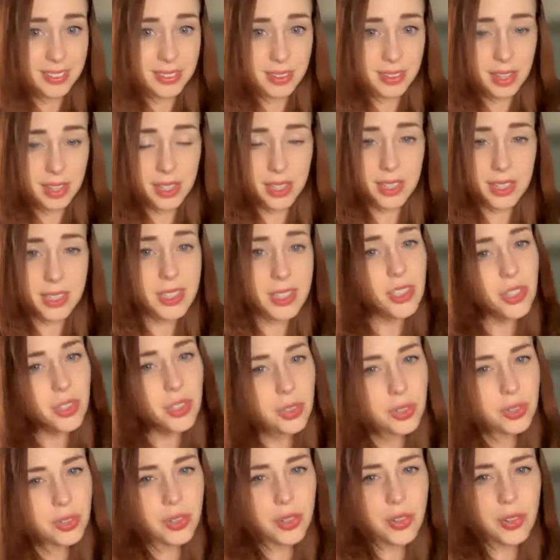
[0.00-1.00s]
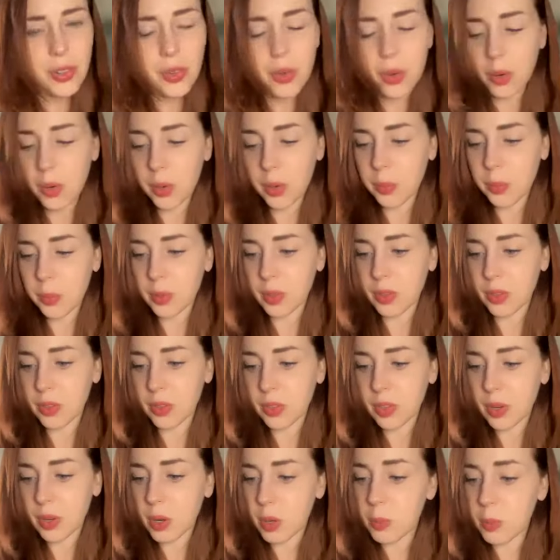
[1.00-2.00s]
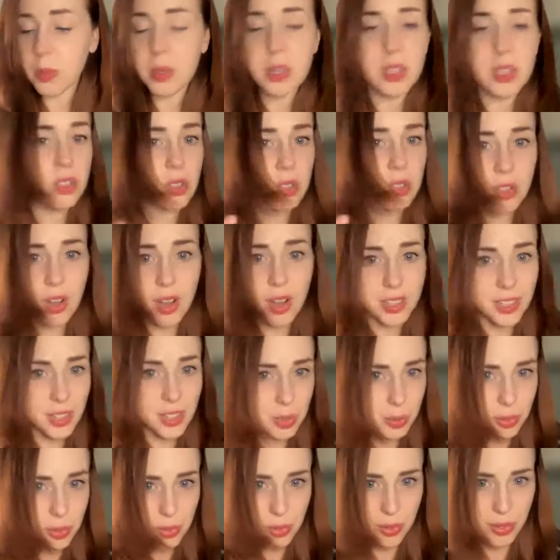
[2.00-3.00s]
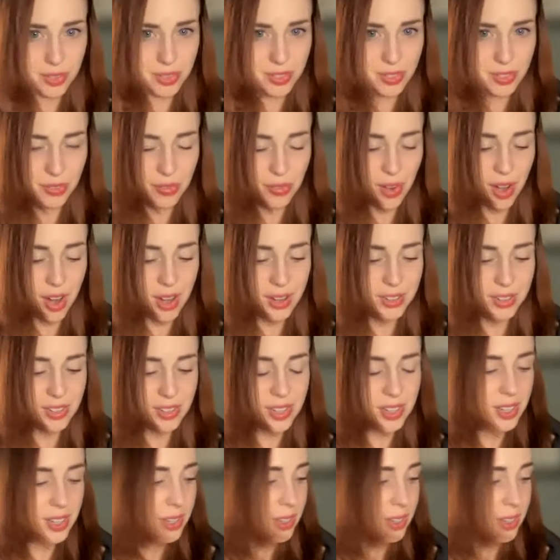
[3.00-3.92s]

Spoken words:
like in a journal or with a therapist or talking to a trusted friend.